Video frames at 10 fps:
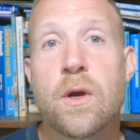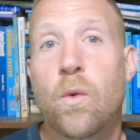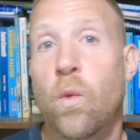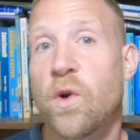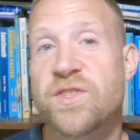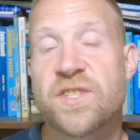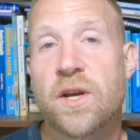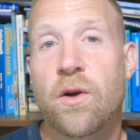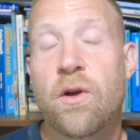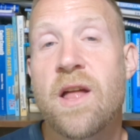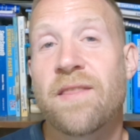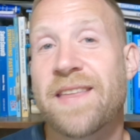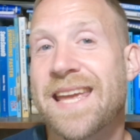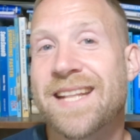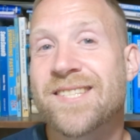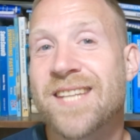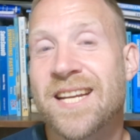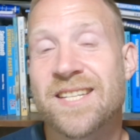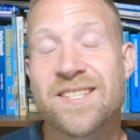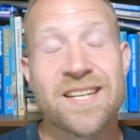Worse still, the
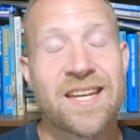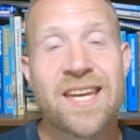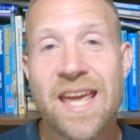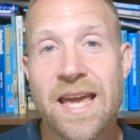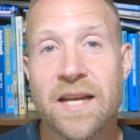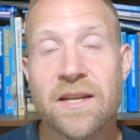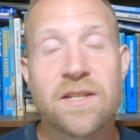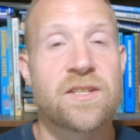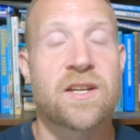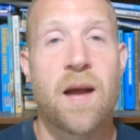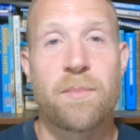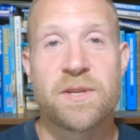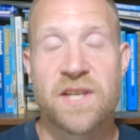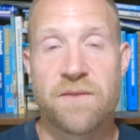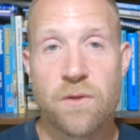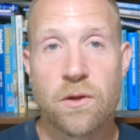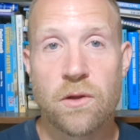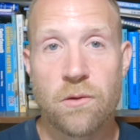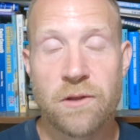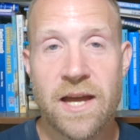instinct is to kick to compensate for the
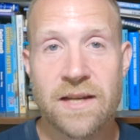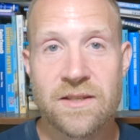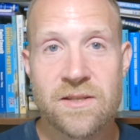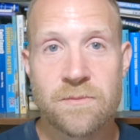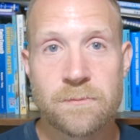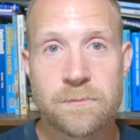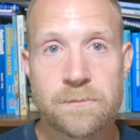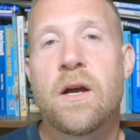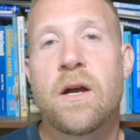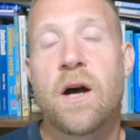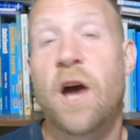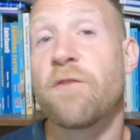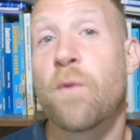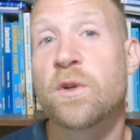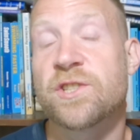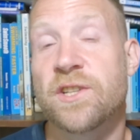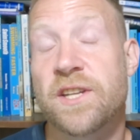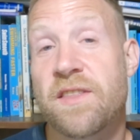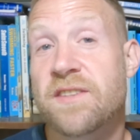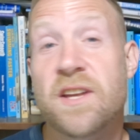low legs. Unfortunately,
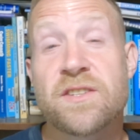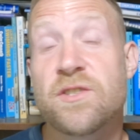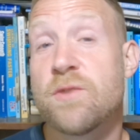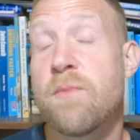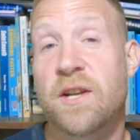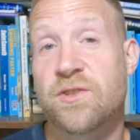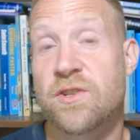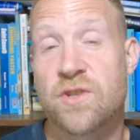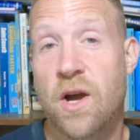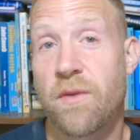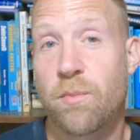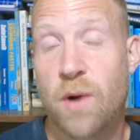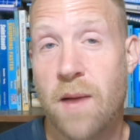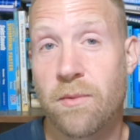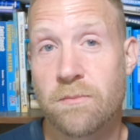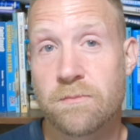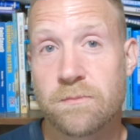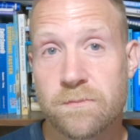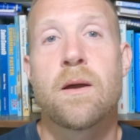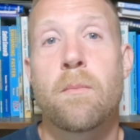this doesn't do much to solve the problem,
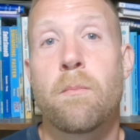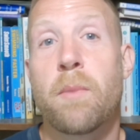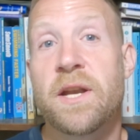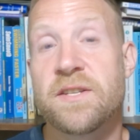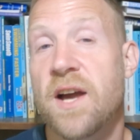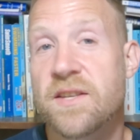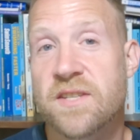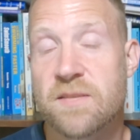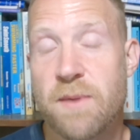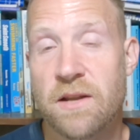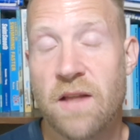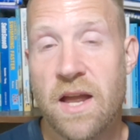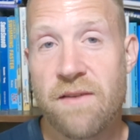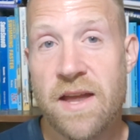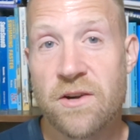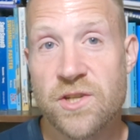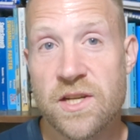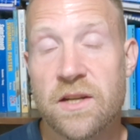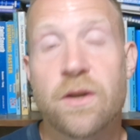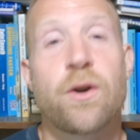but it does expend a lot of
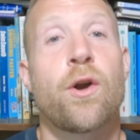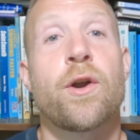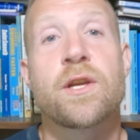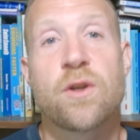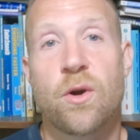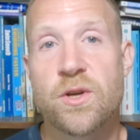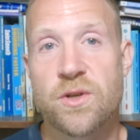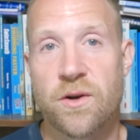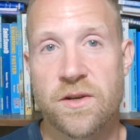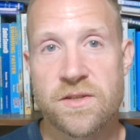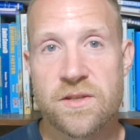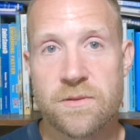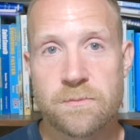energy, hurting your endurance.